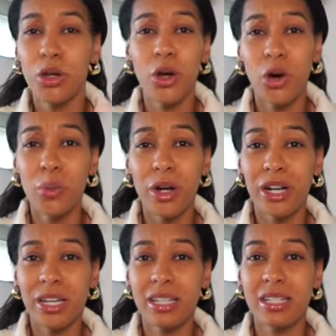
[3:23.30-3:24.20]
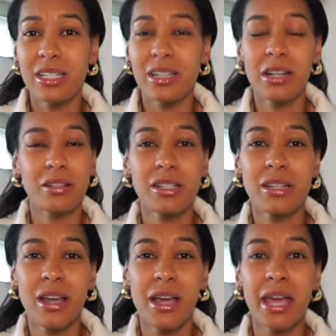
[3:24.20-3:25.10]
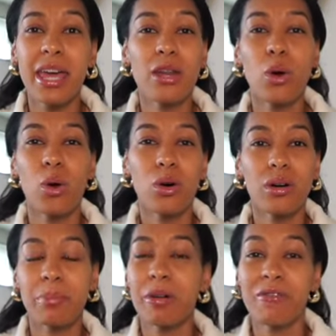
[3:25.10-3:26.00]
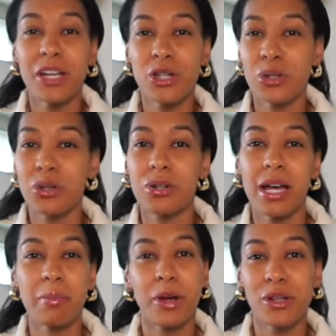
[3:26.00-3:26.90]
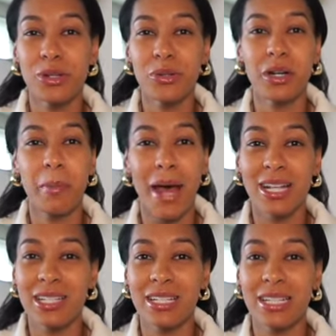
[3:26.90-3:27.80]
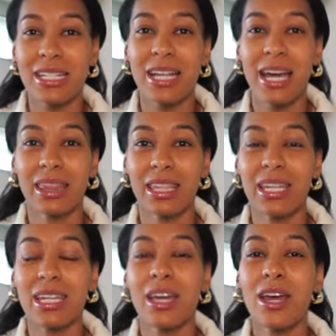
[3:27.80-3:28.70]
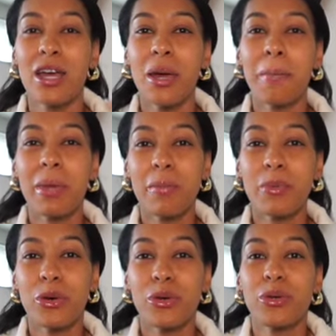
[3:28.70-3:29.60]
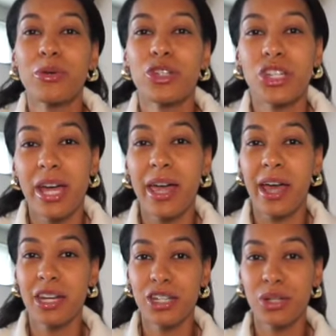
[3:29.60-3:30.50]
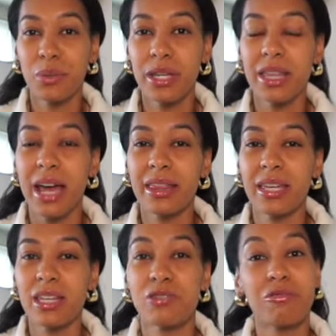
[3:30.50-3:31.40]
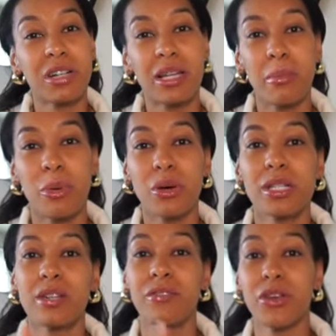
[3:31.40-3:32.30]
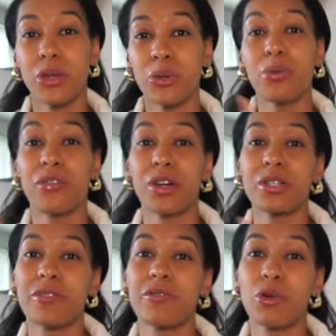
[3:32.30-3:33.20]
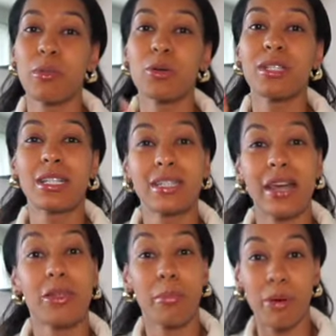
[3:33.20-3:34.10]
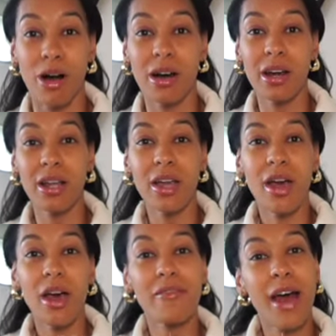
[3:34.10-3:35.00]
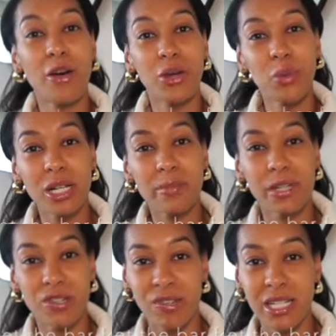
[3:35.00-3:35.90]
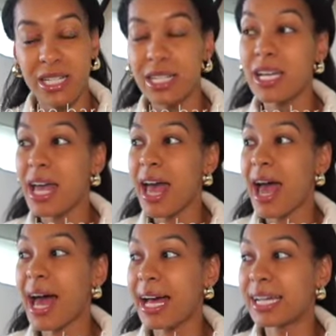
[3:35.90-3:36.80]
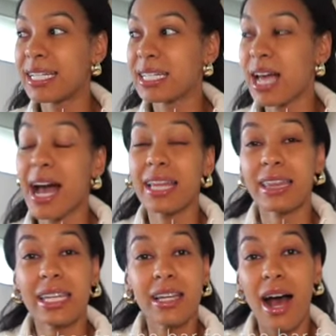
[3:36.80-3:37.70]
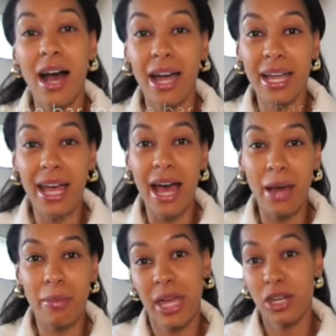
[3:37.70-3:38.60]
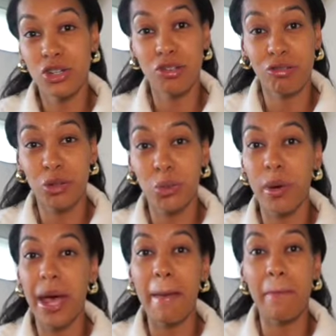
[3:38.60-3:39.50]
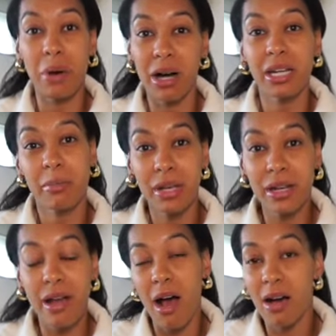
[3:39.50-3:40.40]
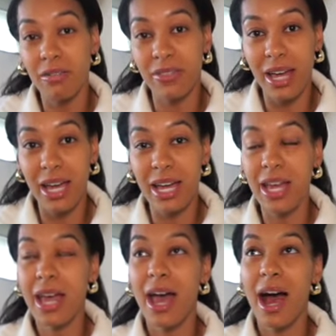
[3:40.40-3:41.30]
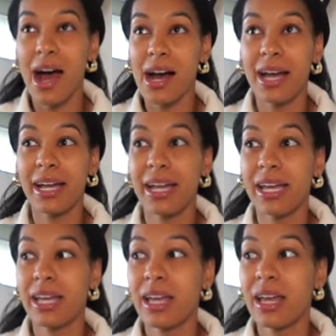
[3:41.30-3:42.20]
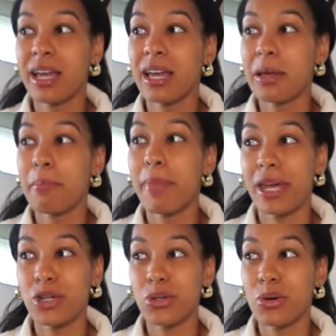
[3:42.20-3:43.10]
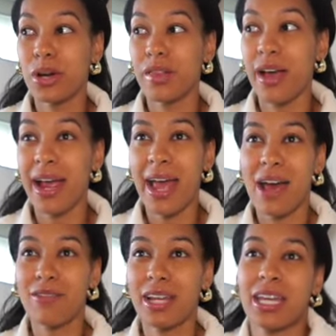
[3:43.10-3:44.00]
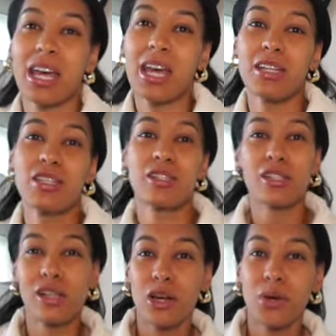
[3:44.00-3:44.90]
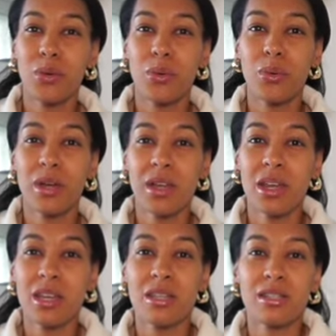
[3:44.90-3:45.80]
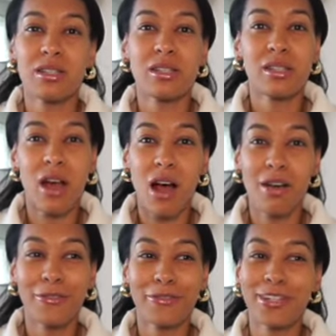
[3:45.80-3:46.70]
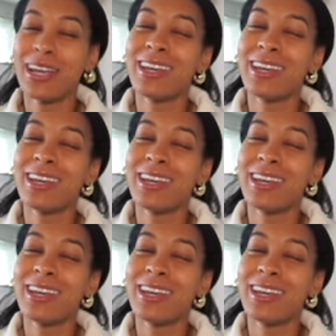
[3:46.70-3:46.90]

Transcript: co-workers, just in all professional and personal capacities. I think people who you share energy with, I think it's really important for you first and foremost to set the bar of how you want to be treated. And I think I am in true embodiment of that. I make sure that I have like a slow, soft,